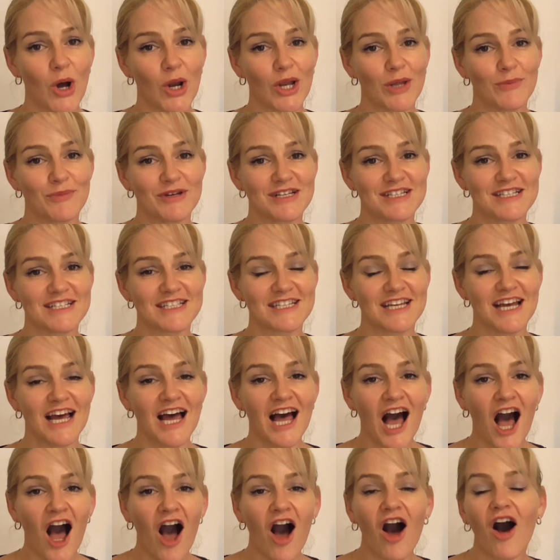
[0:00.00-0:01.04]
polymers.
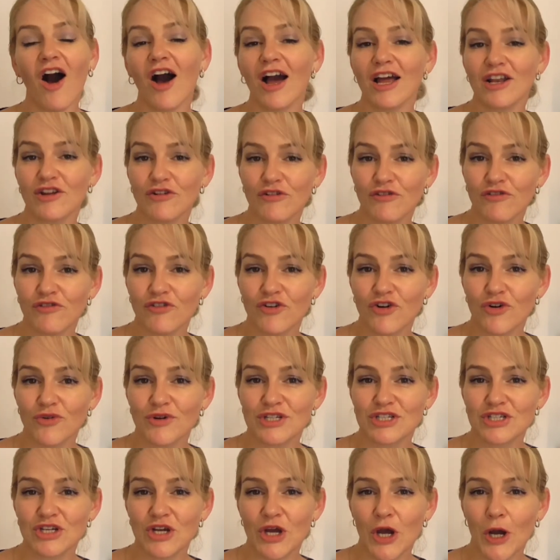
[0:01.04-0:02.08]
I look
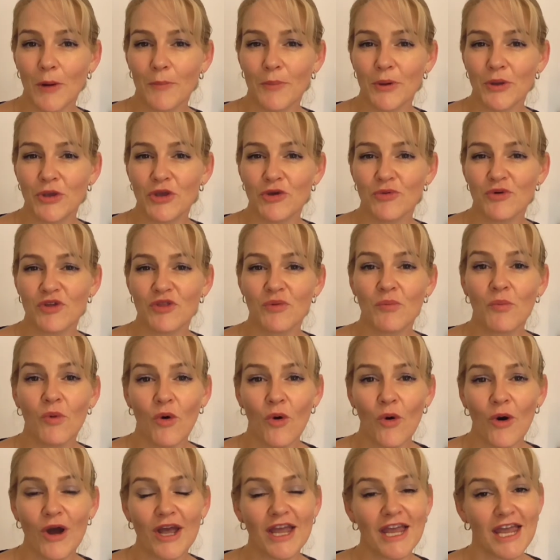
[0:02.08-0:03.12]
forward to helping you with
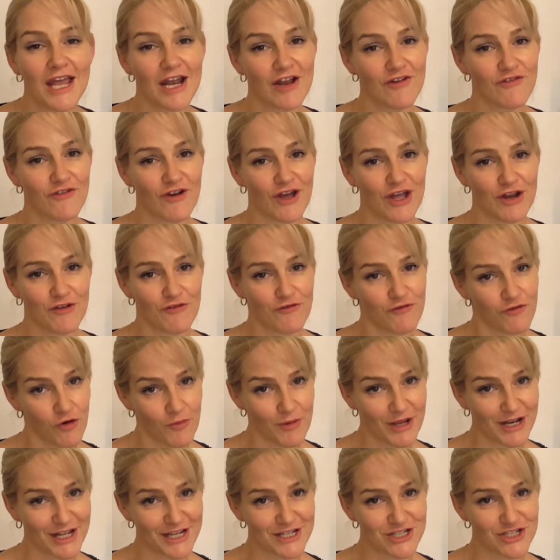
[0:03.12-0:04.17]
more innovative
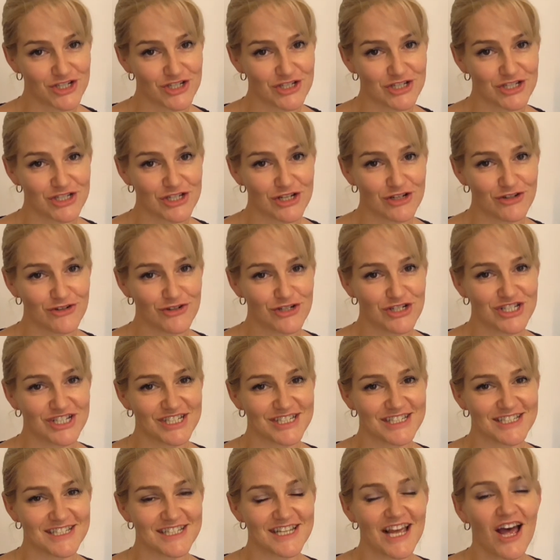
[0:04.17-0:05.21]
formulation
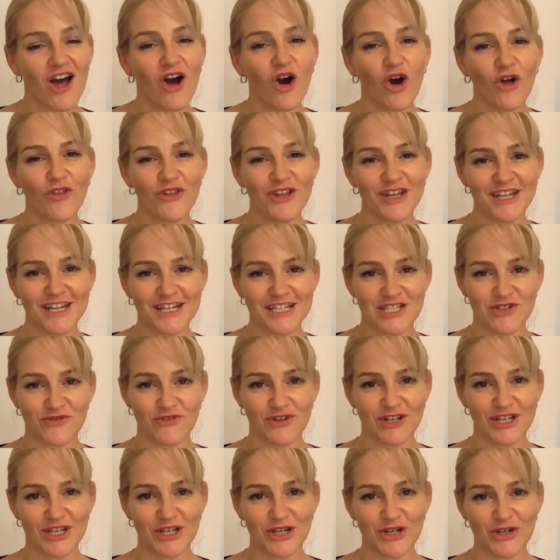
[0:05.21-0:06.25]
solutions on the next
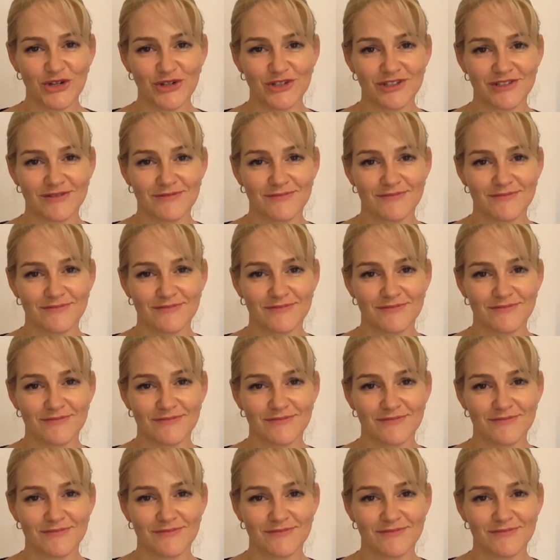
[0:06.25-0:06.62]
video.